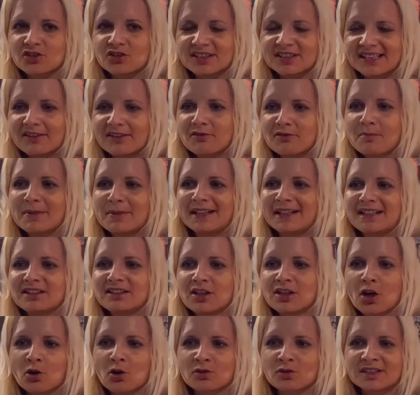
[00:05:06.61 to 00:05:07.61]
Everybody
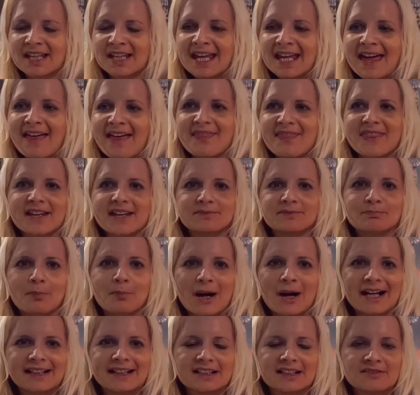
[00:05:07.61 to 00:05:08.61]
knows that
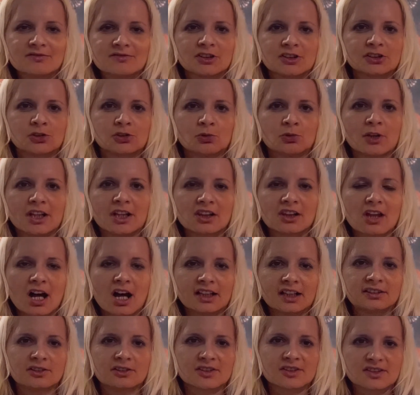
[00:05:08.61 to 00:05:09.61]
Biden will do a lot
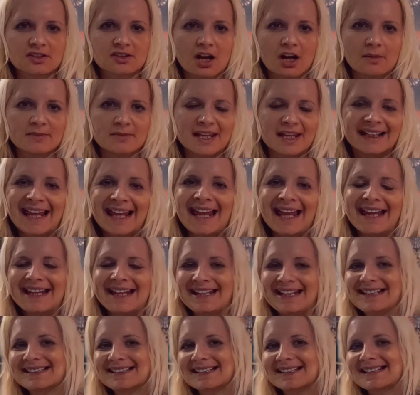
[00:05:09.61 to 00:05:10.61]
to stop that.
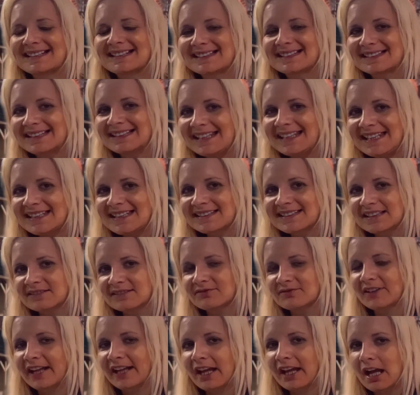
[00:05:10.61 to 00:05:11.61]
He's seasoned when
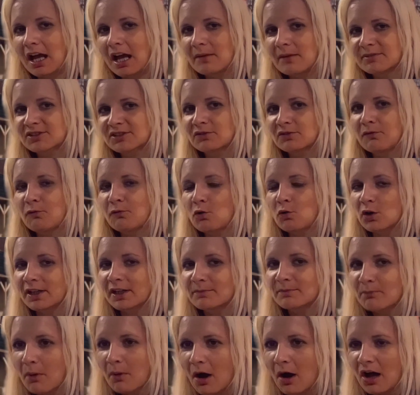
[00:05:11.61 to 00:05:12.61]
it comes to foreign
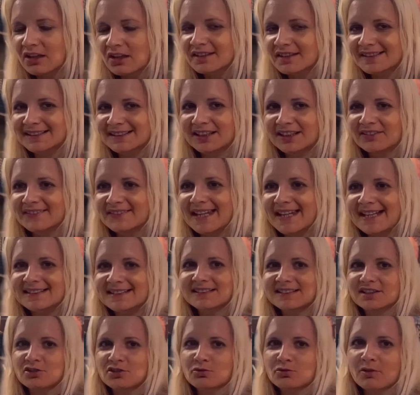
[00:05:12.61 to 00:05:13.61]
policy on that
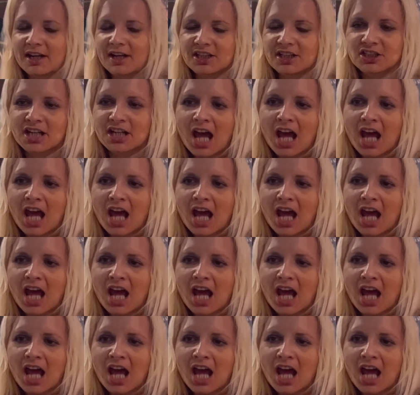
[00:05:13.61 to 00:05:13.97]
situation.